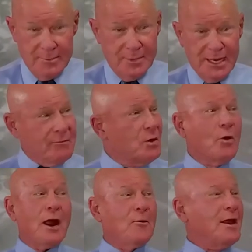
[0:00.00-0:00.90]
But
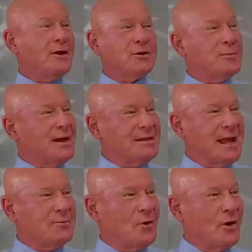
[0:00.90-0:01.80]
everywhere I went, I heard about
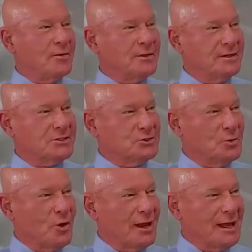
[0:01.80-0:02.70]
Tad Boyle, the
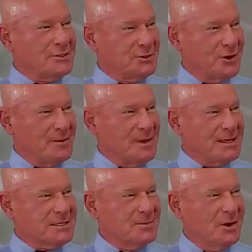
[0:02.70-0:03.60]
schoolboy legend, right?
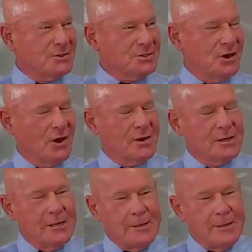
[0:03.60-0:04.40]
Basketball star.